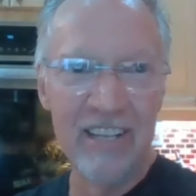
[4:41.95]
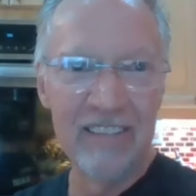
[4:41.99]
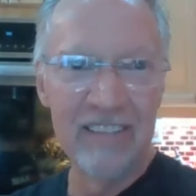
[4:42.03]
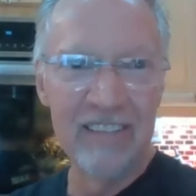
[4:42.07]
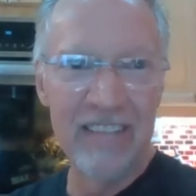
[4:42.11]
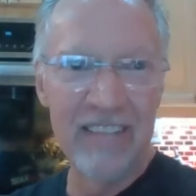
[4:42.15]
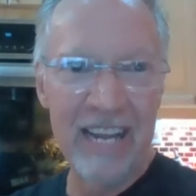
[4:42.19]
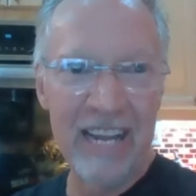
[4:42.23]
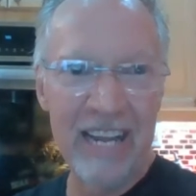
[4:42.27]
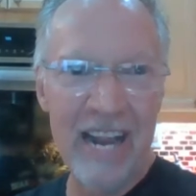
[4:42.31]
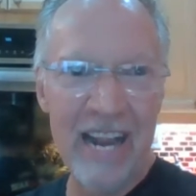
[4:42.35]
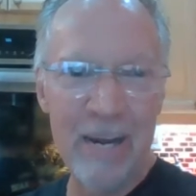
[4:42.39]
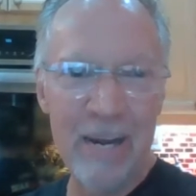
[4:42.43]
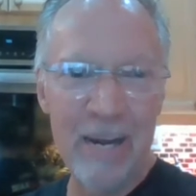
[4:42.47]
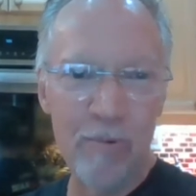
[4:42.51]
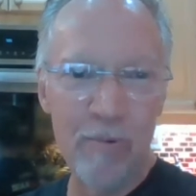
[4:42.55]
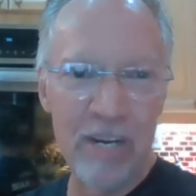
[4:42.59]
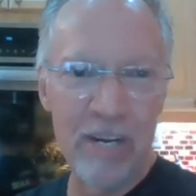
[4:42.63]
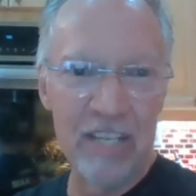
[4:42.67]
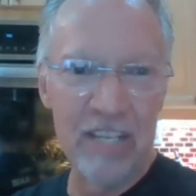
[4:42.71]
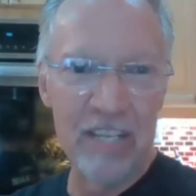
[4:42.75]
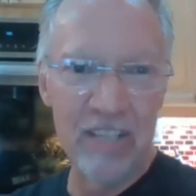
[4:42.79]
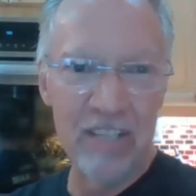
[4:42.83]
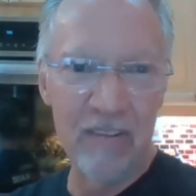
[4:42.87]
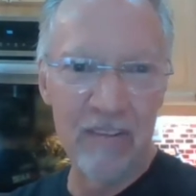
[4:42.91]
that anyone
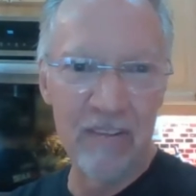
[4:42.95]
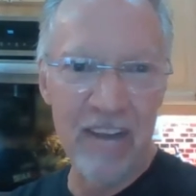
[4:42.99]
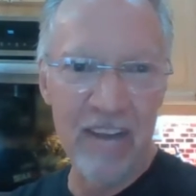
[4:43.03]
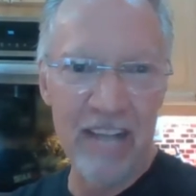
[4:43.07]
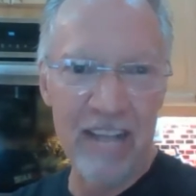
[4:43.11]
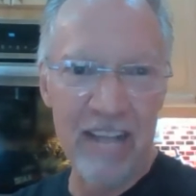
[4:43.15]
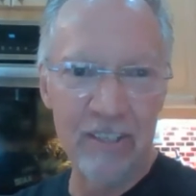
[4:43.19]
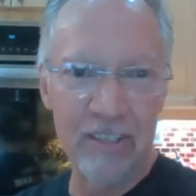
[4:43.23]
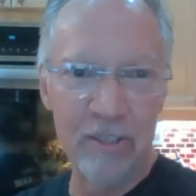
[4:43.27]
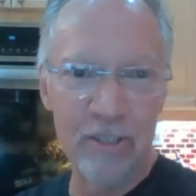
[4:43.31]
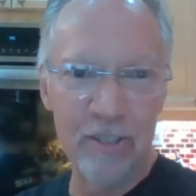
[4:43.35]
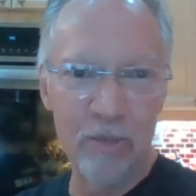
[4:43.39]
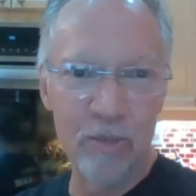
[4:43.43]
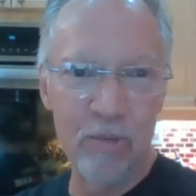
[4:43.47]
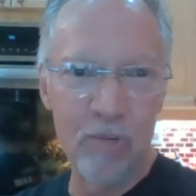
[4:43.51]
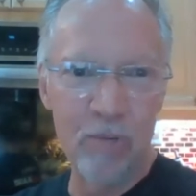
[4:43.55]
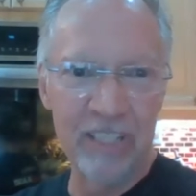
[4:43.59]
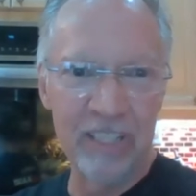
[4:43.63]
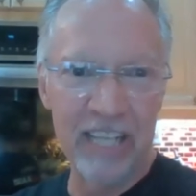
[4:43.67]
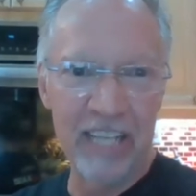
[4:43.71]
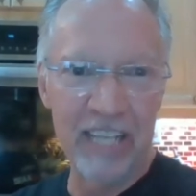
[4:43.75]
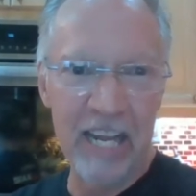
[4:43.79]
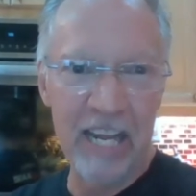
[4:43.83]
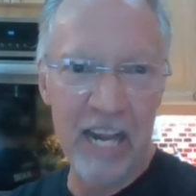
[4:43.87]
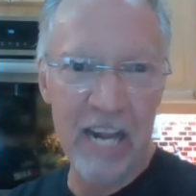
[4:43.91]
has ever had to do one
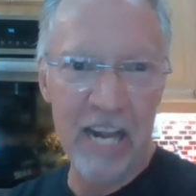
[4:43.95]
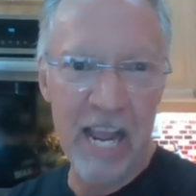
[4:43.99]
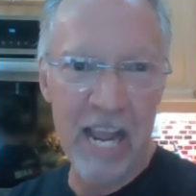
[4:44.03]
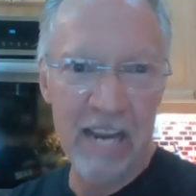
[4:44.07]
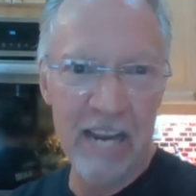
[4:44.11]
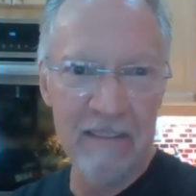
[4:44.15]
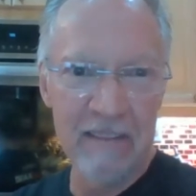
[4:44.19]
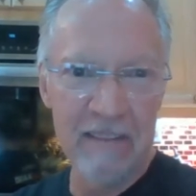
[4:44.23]
to get an A.